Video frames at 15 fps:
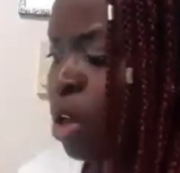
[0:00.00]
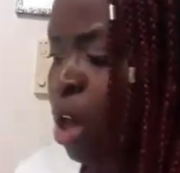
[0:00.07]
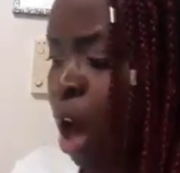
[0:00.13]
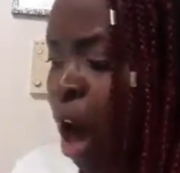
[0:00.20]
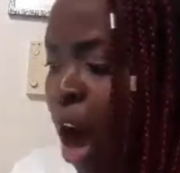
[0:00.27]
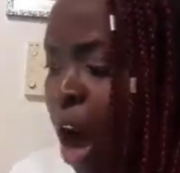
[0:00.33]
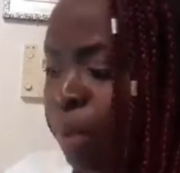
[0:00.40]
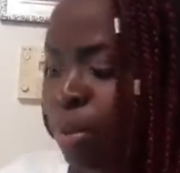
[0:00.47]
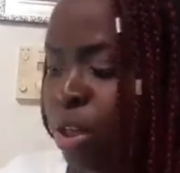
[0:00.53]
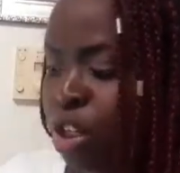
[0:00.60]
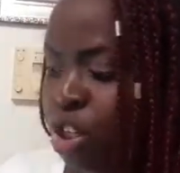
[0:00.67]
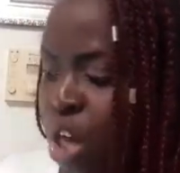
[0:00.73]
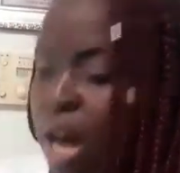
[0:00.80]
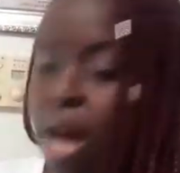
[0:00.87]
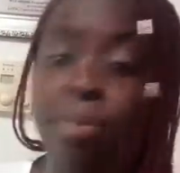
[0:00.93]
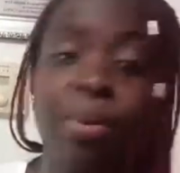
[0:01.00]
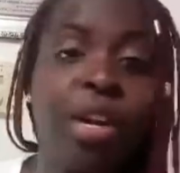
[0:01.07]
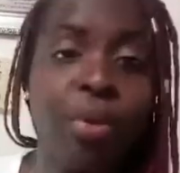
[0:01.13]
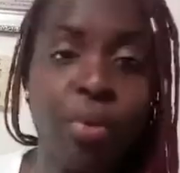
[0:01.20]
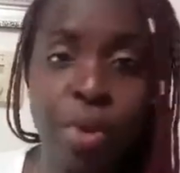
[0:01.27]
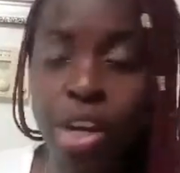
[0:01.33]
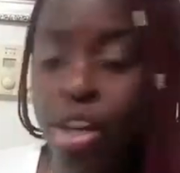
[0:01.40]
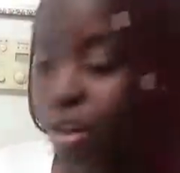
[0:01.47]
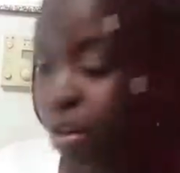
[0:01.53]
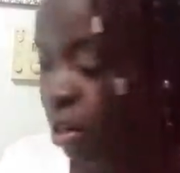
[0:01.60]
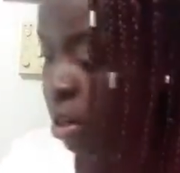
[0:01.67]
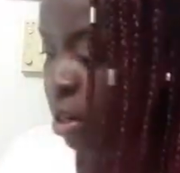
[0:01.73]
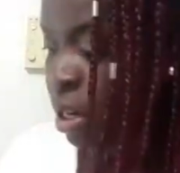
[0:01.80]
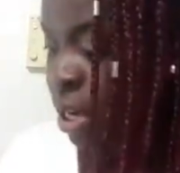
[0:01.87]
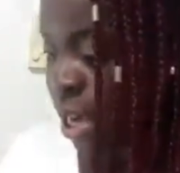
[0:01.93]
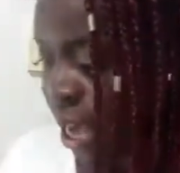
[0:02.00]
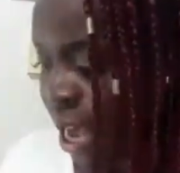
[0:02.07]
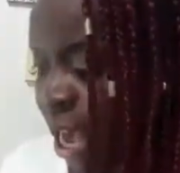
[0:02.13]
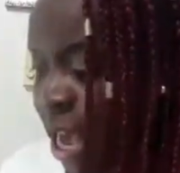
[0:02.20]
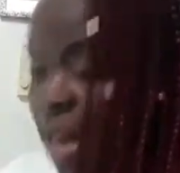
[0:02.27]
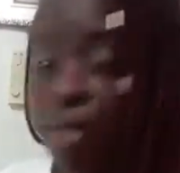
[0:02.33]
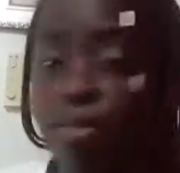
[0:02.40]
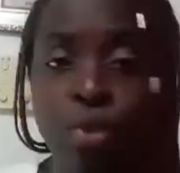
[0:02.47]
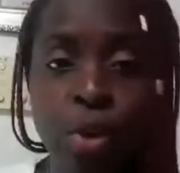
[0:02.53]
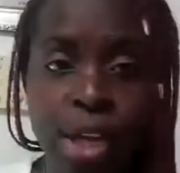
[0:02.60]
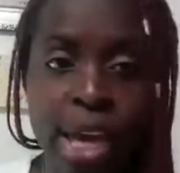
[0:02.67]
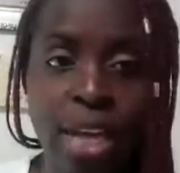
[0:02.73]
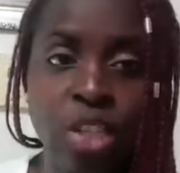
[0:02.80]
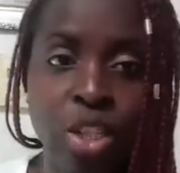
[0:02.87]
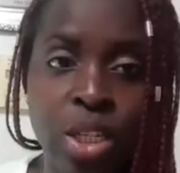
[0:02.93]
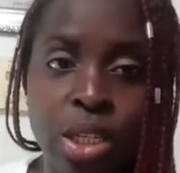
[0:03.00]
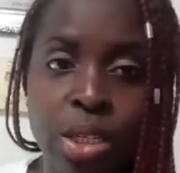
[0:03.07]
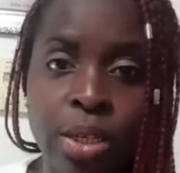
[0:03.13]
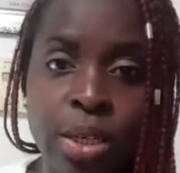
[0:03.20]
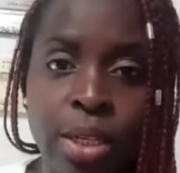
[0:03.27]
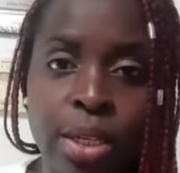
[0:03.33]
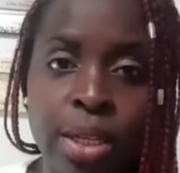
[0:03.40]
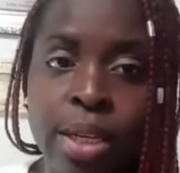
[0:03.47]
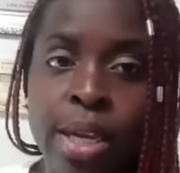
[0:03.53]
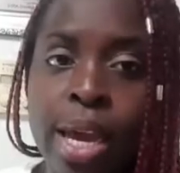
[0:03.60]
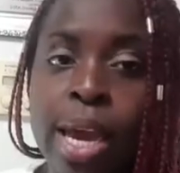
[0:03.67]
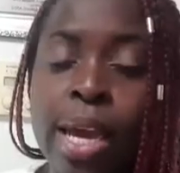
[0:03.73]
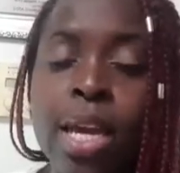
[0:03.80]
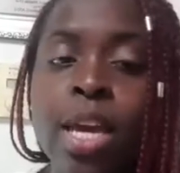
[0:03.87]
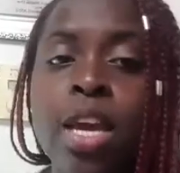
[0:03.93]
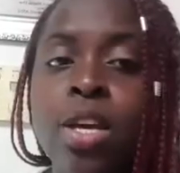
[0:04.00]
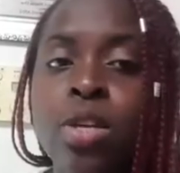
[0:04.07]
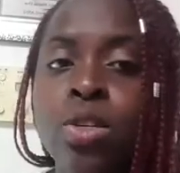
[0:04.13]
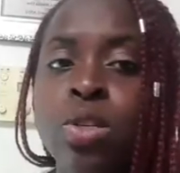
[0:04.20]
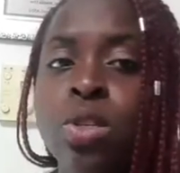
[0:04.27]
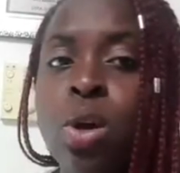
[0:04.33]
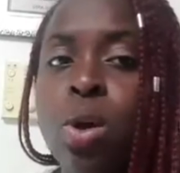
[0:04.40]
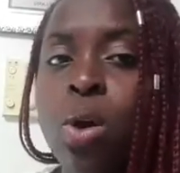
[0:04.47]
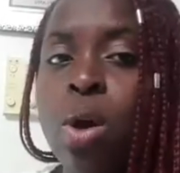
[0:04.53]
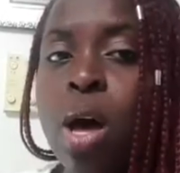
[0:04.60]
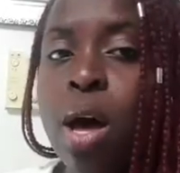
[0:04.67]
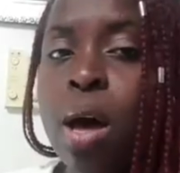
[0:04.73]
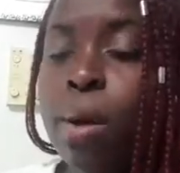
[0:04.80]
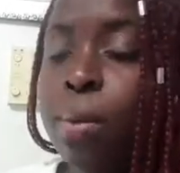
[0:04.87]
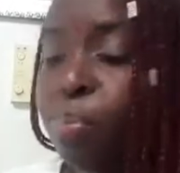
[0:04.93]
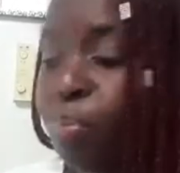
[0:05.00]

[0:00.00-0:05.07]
hobby, job, career, and vocation. Okay, so